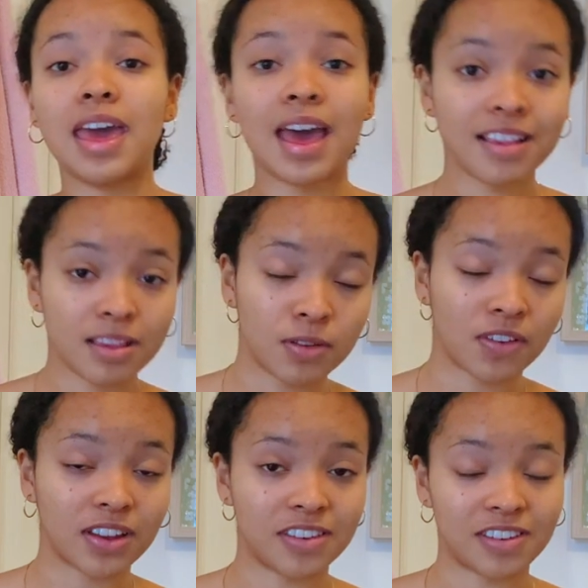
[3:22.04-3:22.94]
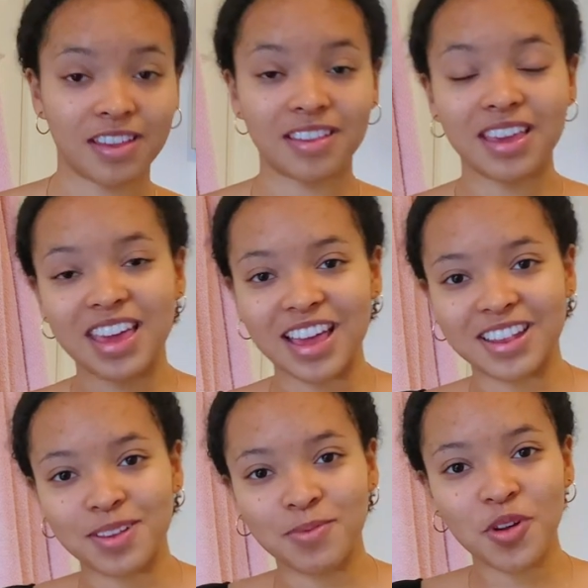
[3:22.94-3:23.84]
has some advantages and
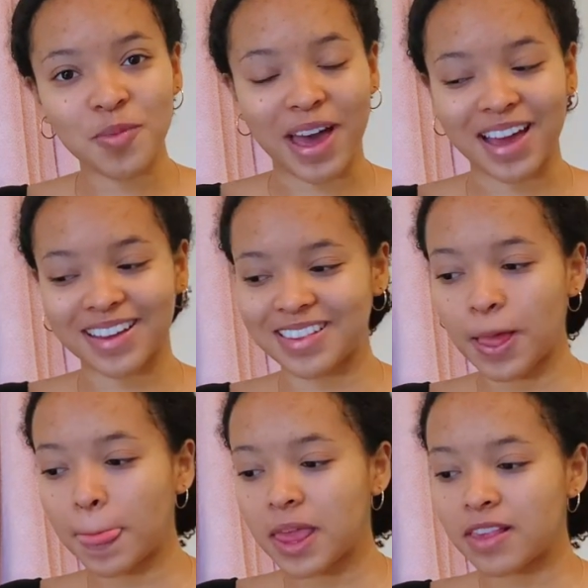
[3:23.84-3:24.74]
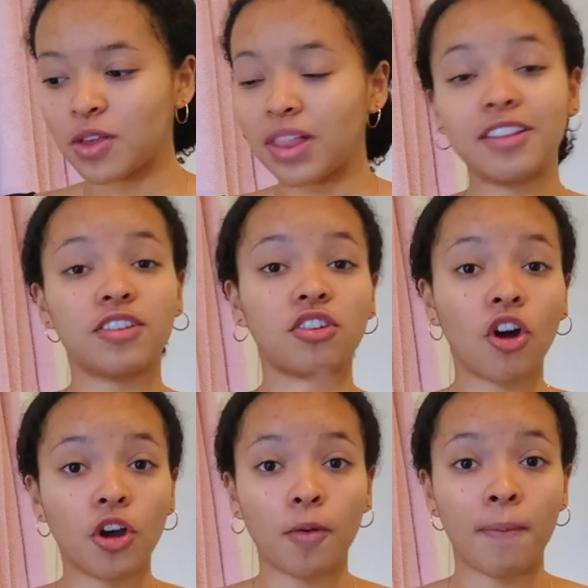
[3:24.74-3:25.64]
some drawbacks. So let's
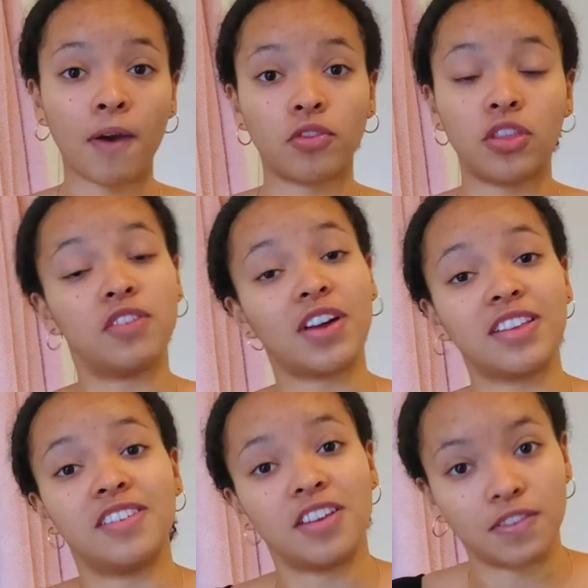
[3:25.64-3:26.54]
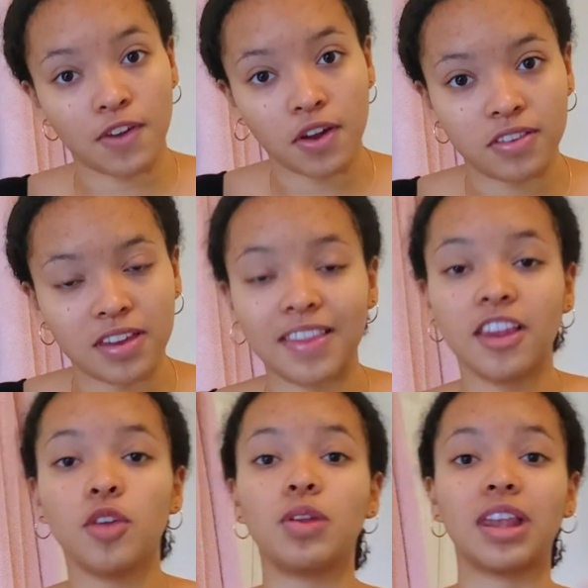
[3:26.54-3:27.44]
talk about the advantages first. And then
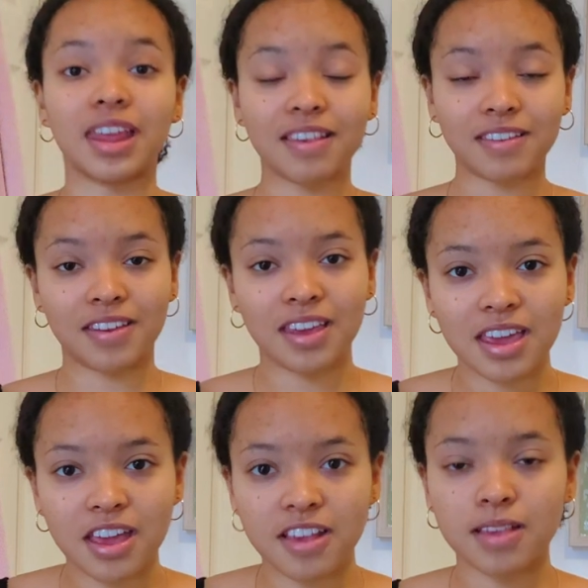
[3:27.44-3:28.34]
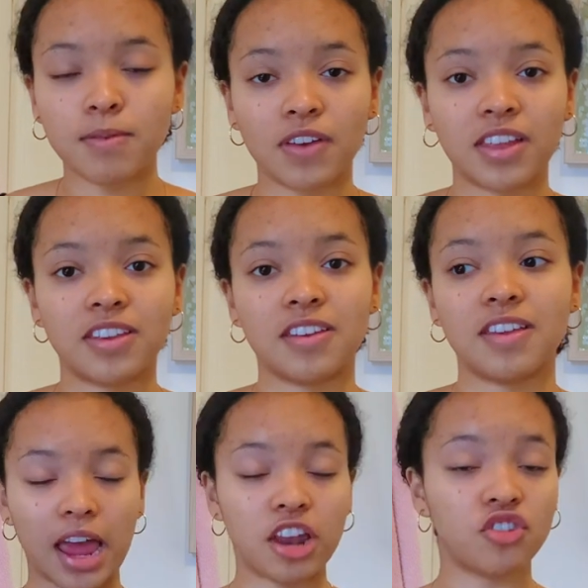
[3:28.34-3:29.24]
you would list some
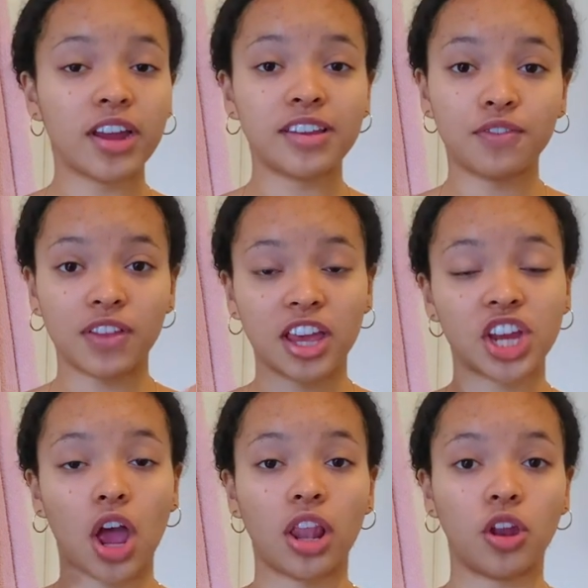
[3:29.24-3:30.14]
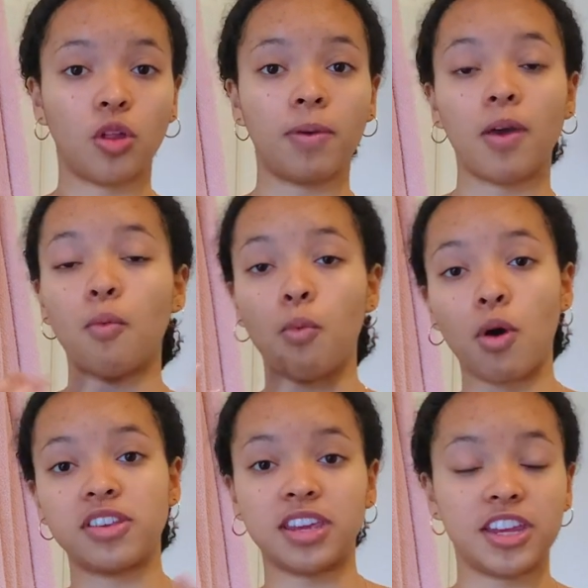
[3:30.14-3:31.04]
advantages and try to flesh out a little bit
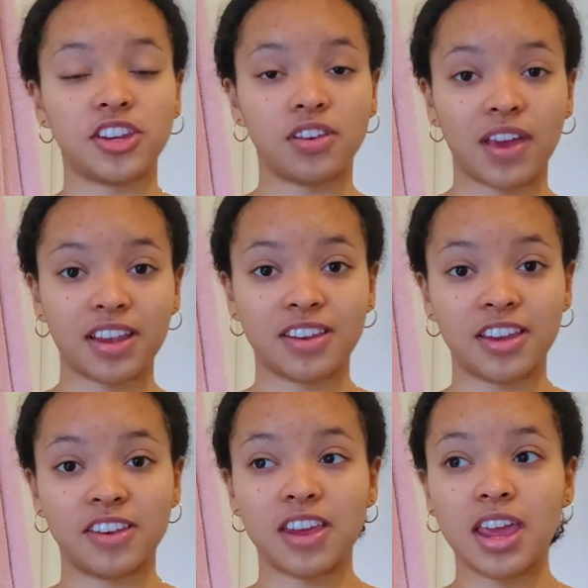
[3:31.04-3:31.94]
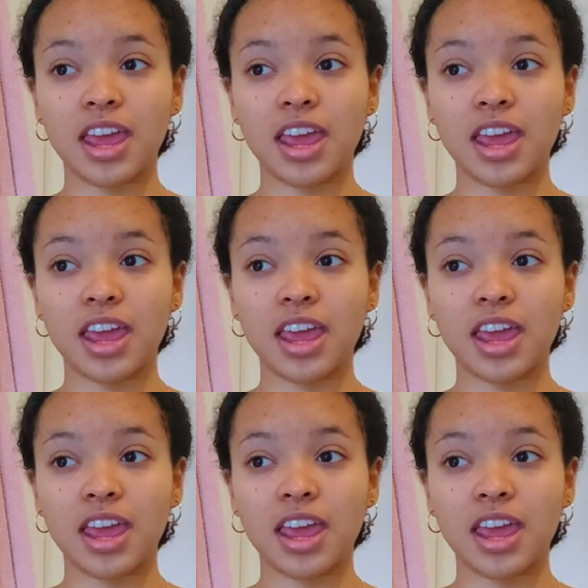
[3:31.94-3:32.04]
what each advantage